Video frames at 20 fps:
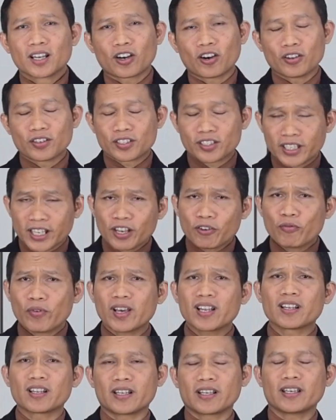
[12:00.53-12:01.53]

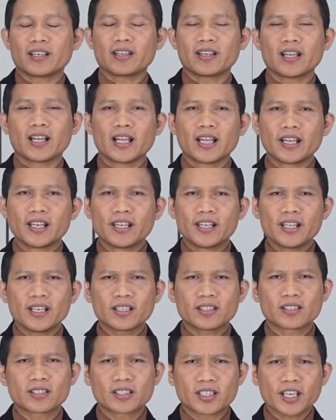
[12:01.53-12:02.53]
Consequently,
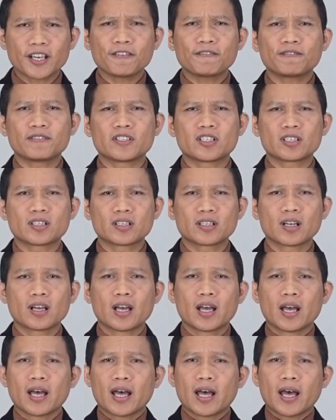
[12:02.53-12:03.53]
this shift
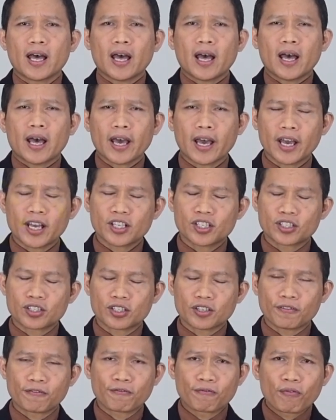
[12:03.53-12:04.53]

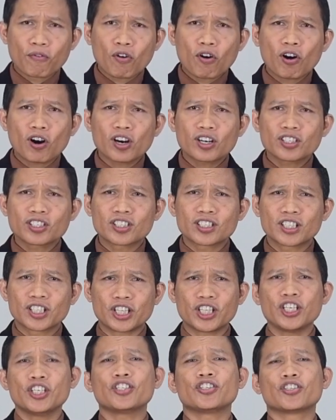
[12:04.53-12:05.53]
has forced
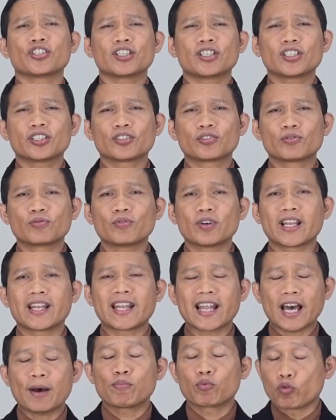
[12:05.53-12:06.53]
teachers to
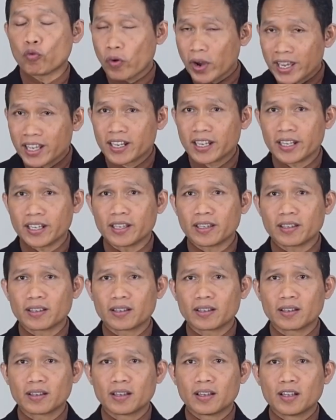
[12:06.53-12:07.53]
adapt quickly.
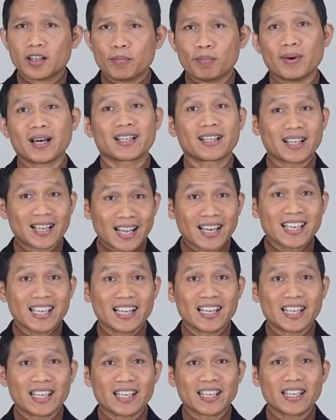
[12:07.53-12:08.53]
But
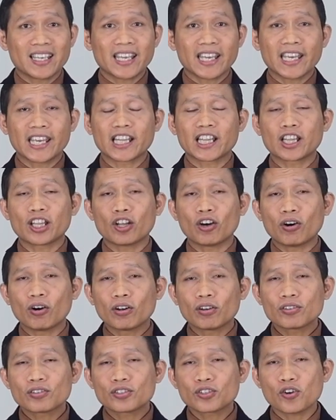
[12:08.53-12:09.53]
luckily, it
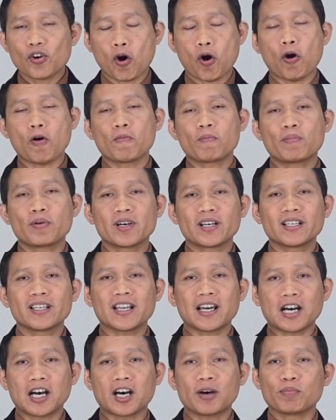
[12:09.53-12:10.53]
also opened
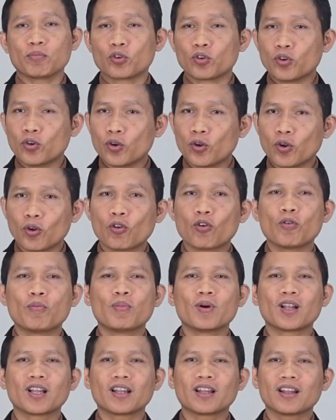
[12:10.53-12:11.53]
up
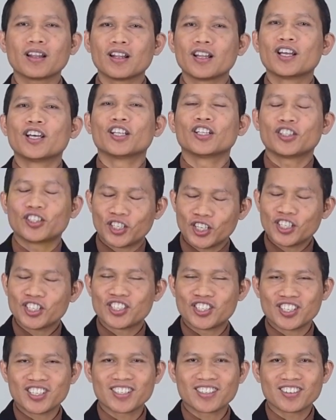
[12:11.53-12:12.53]
global
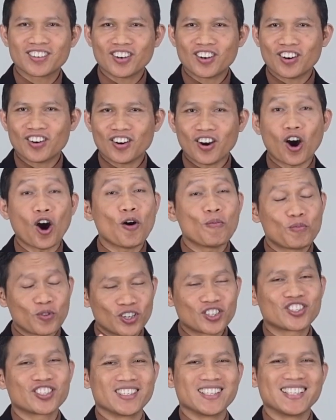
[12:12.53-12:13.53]
teaching
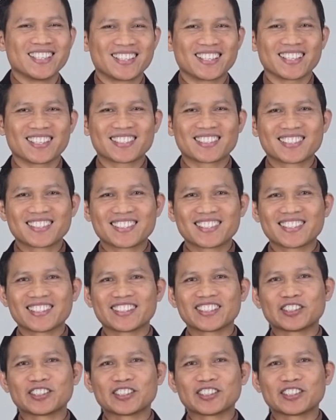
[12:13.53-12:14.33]
opportunities.